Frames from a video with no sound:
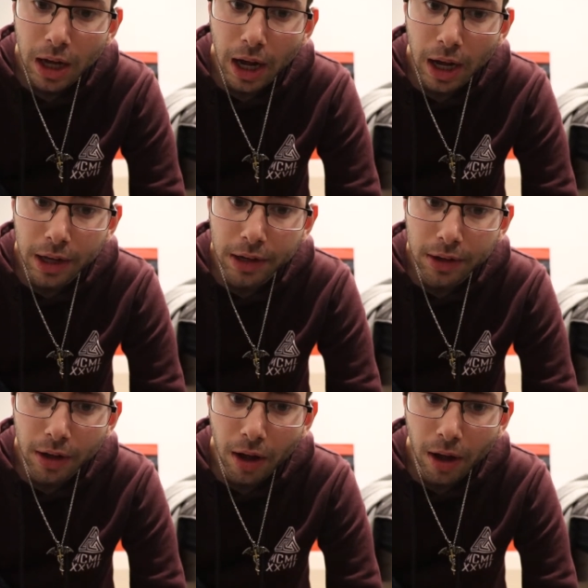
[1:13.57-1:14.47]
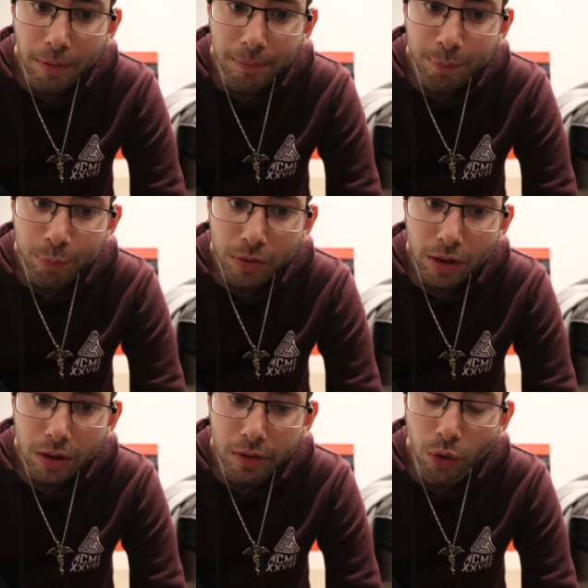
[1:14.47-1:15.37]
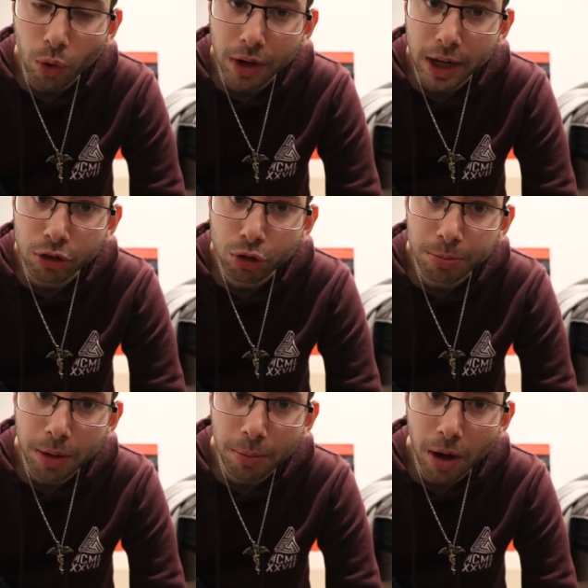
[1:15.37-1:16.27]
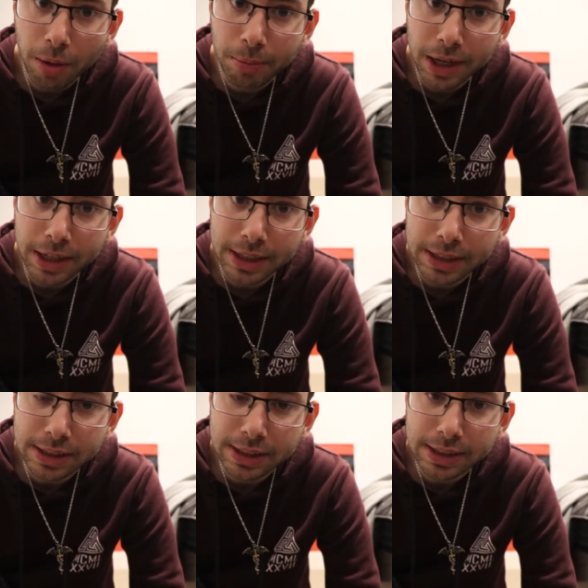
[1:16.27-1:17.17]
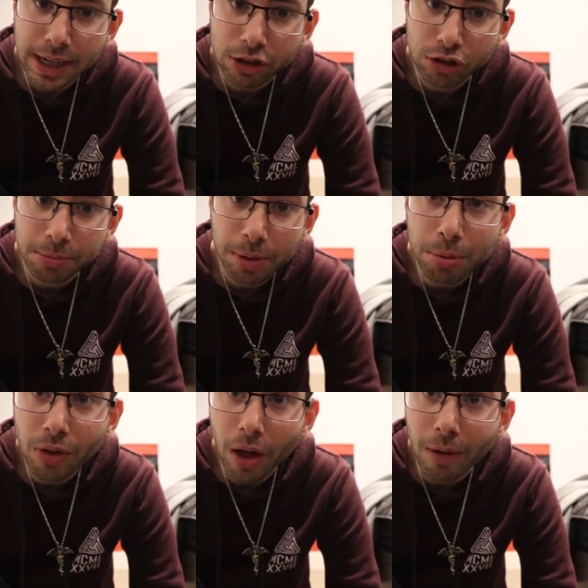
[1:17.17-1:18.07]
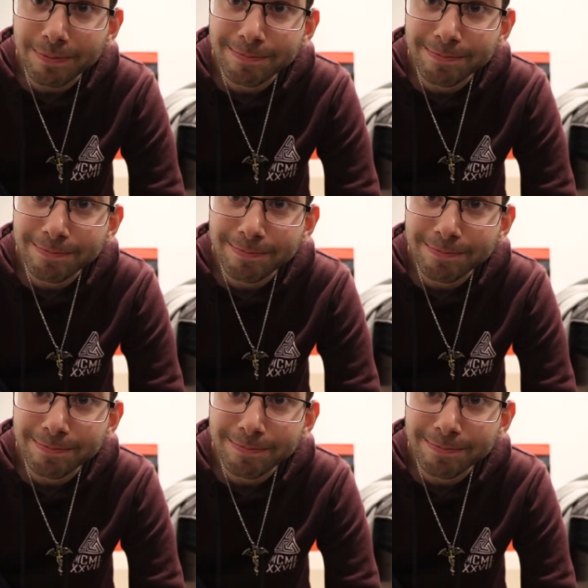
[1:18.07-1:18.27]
And um, the Fallen Angel's my mom, and Izzy's actually my brother.